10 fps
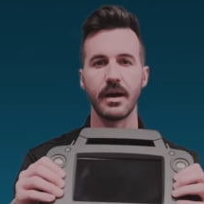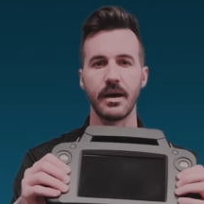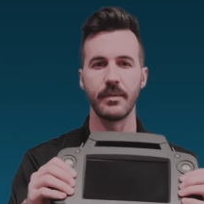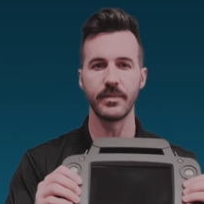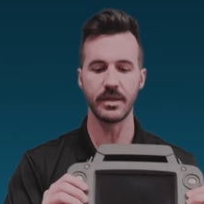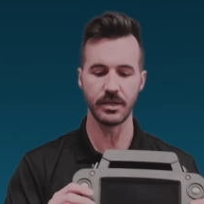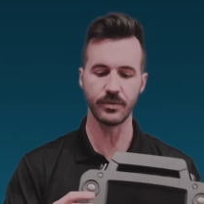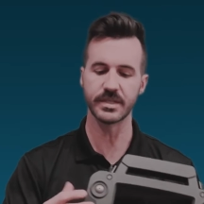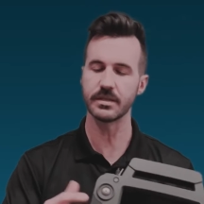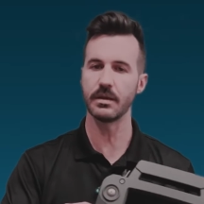that
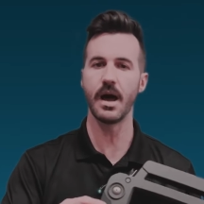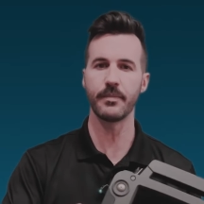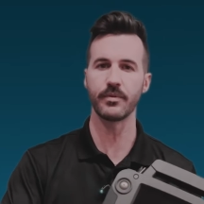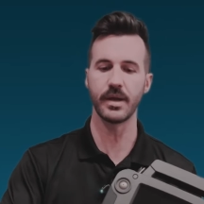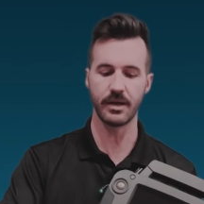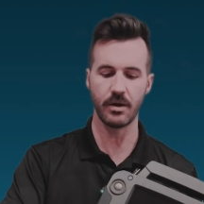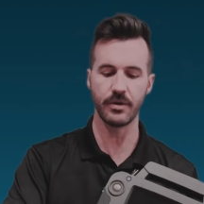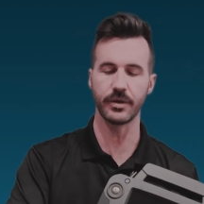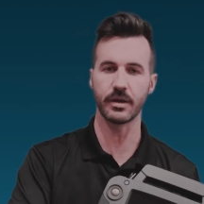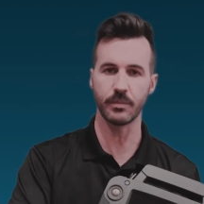you would still operate
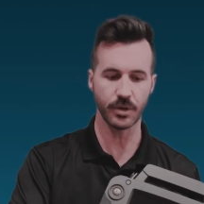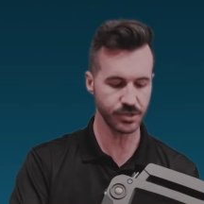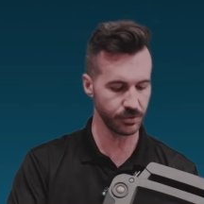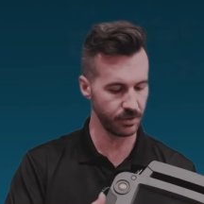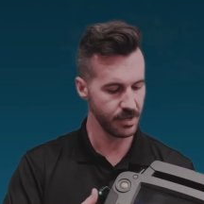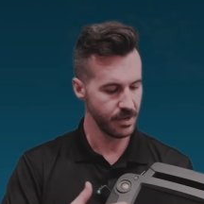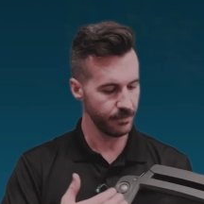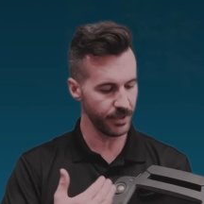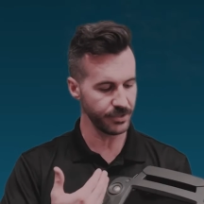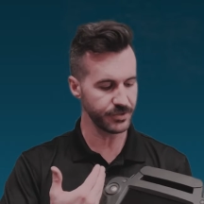on the commercial,
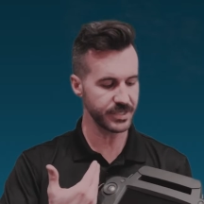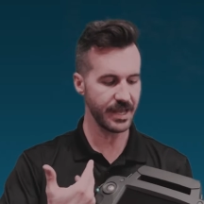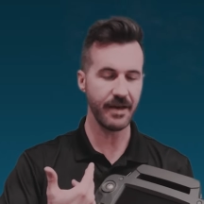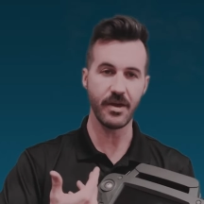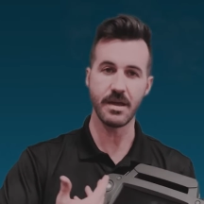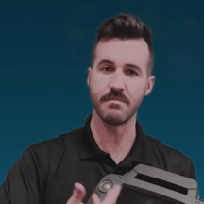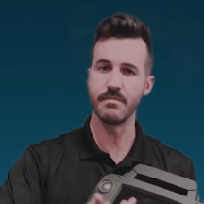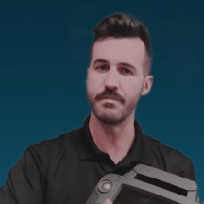but you just have a